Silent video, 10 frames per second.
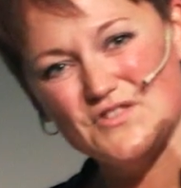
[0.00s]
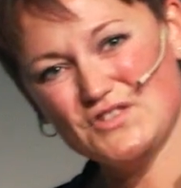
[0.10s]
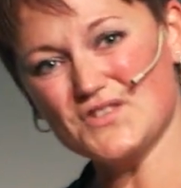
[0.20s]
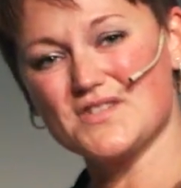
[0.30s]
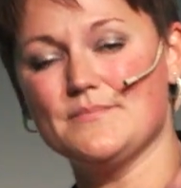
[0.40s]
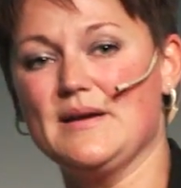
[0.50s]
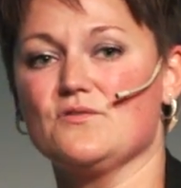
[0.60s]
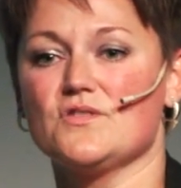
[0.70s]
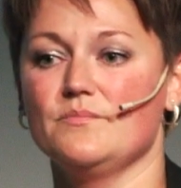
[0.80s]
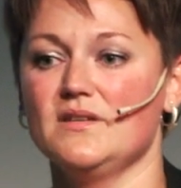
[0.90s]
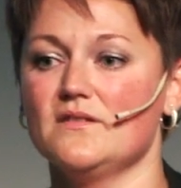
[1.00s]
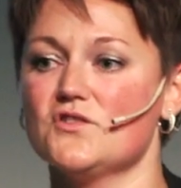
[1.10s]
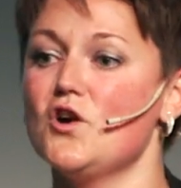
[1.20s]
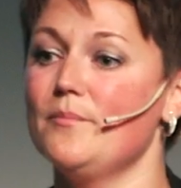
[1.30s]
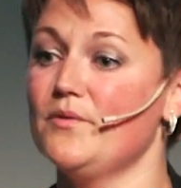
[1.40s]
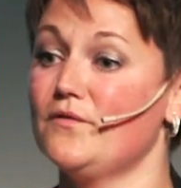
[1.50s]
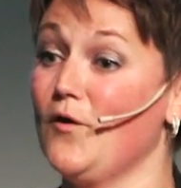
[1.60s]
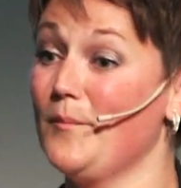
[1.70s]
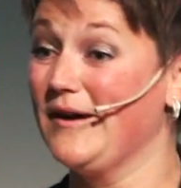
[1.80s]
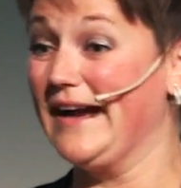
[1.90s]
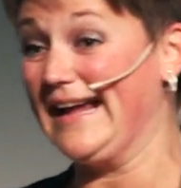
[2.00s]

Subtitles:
just about to be the top performer